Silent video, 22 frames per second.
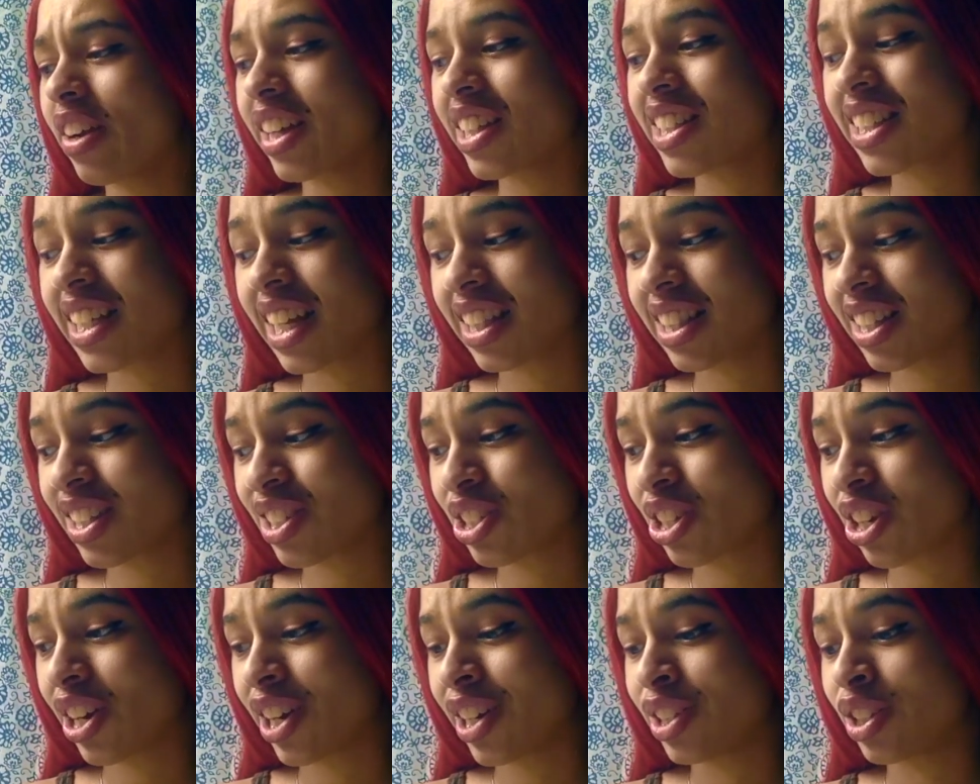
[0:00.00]
guys get this
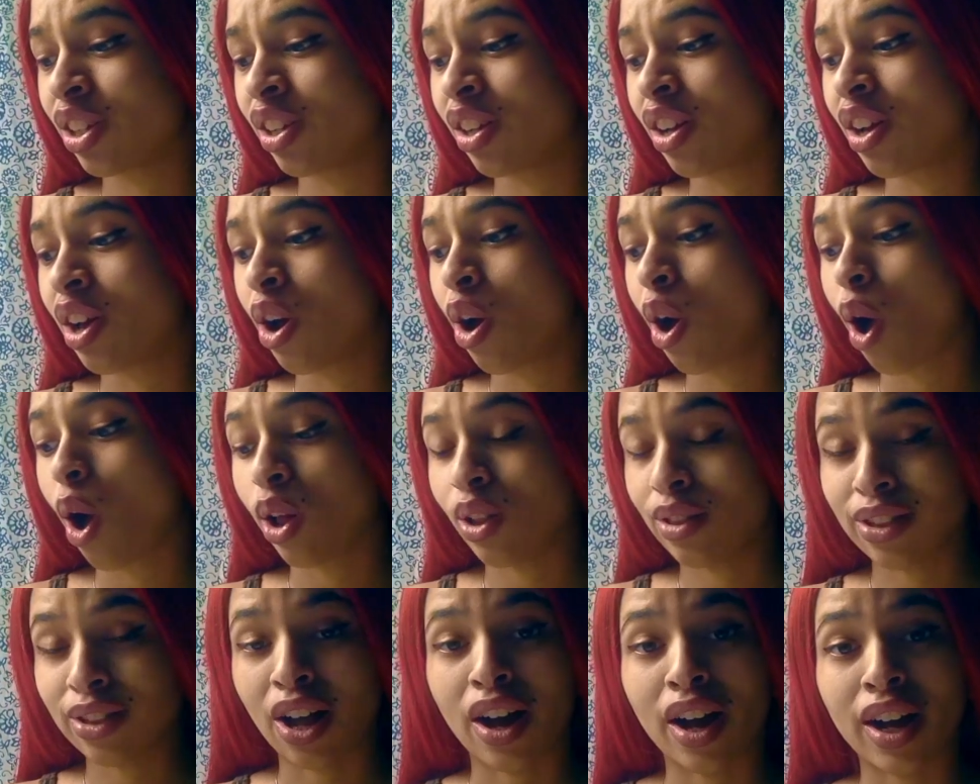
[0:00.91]
card a
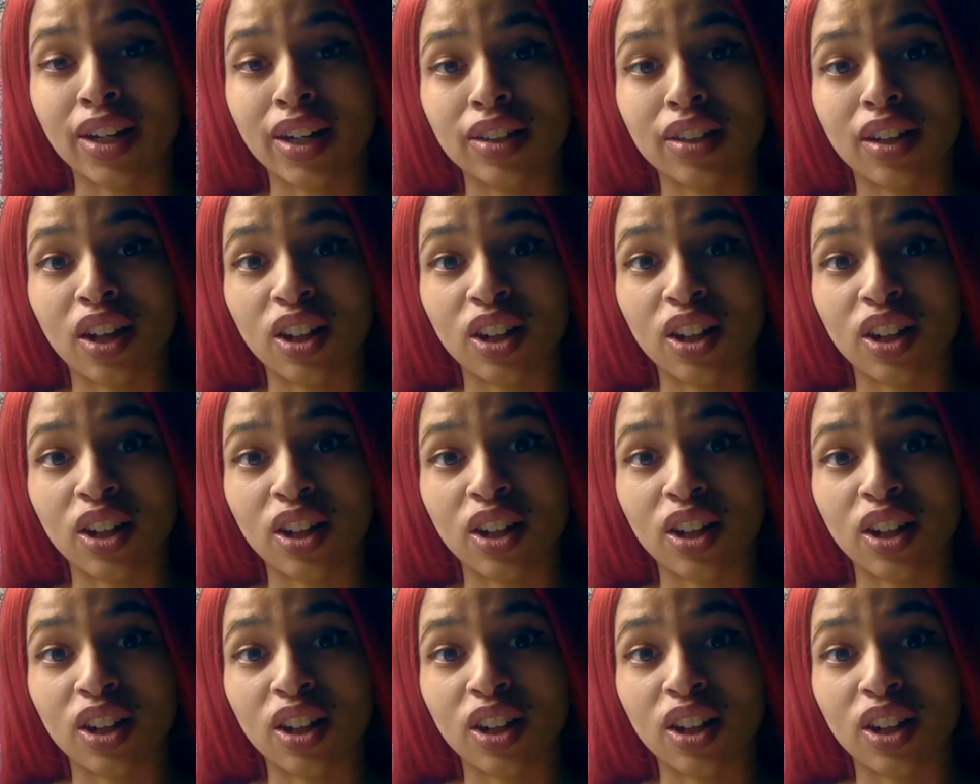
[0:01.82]
lot.